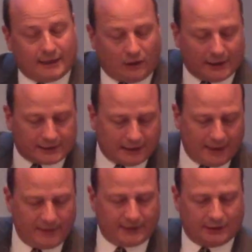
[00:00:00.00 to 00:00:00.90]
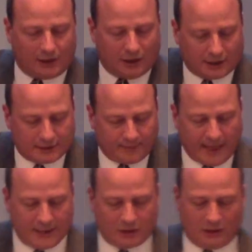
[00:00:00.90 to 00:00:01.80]
though, has limited our
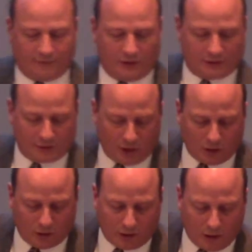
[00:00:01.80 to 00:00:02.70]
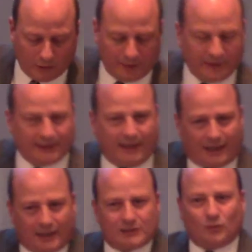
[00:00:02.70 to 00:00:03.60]
expansion of our soul only
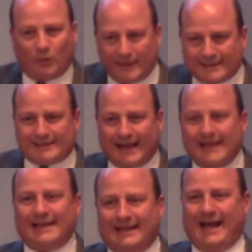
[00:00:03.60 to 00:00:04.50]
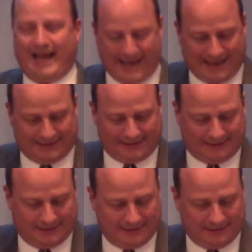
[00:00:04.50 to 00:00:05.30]
because we say it has.